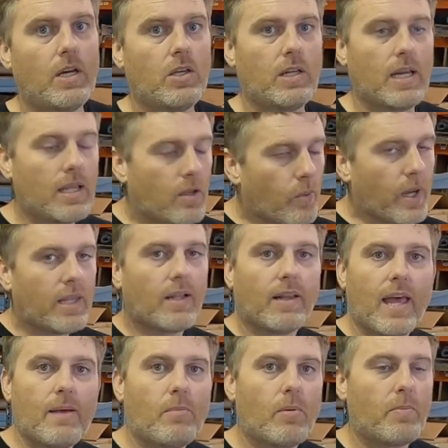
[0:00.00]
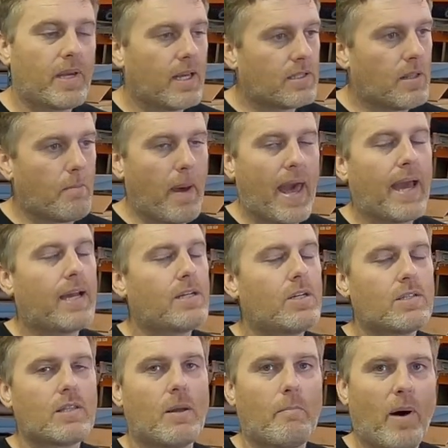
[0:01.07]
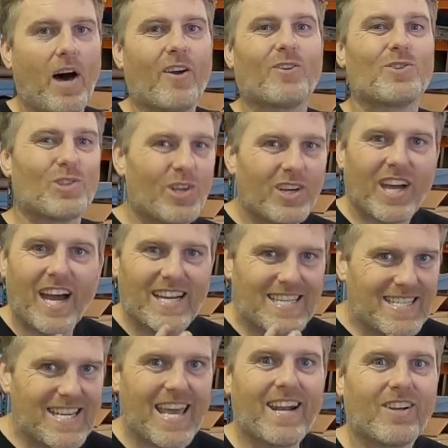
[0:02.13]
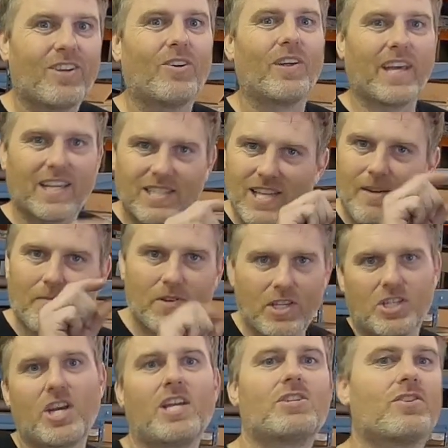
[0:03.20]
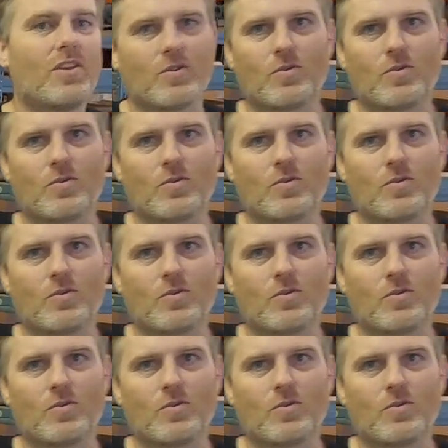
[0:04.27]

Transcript: You need to read the label because the packages and the bottles look identical except for the change in